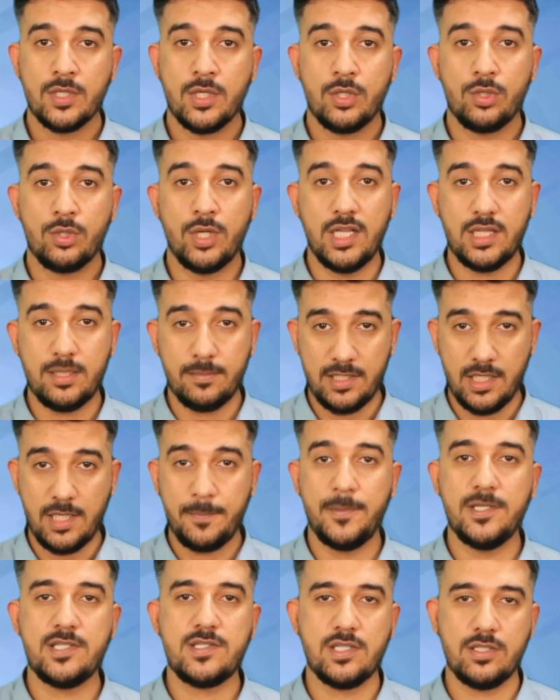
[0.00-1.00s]
nalta bada
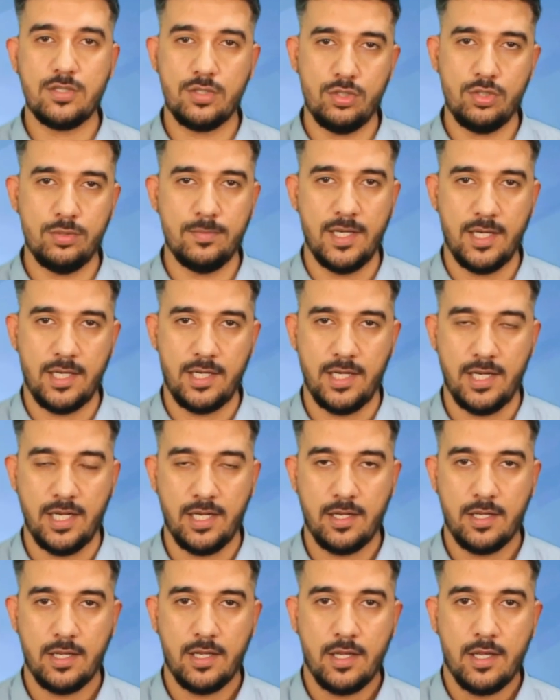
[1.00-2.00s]
khpal city
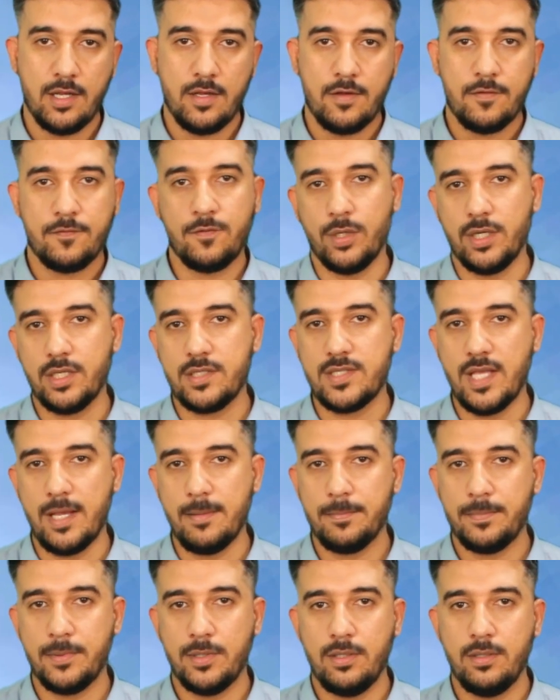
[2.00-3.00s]
makhli. For
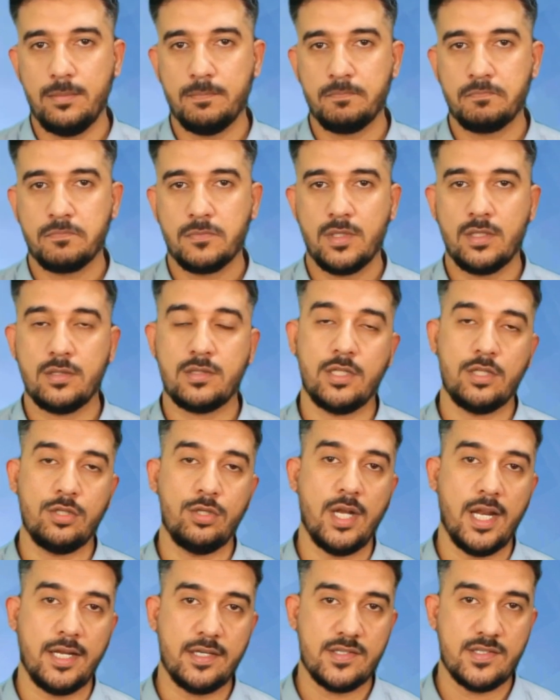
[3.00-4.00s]
example, the
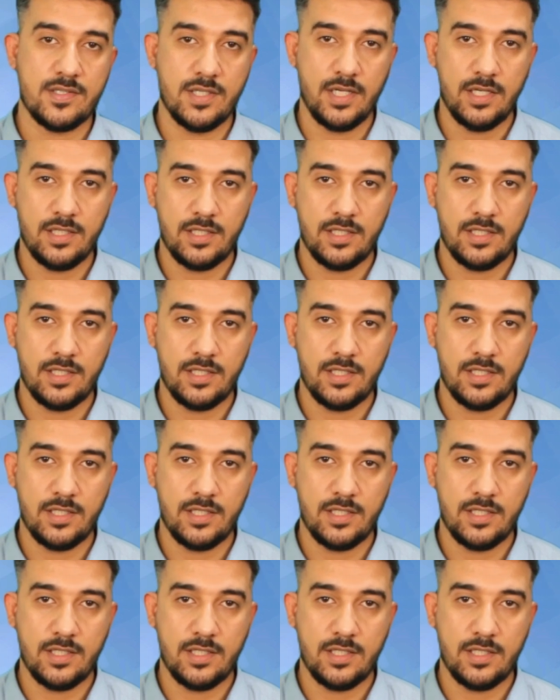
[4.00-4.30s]
United States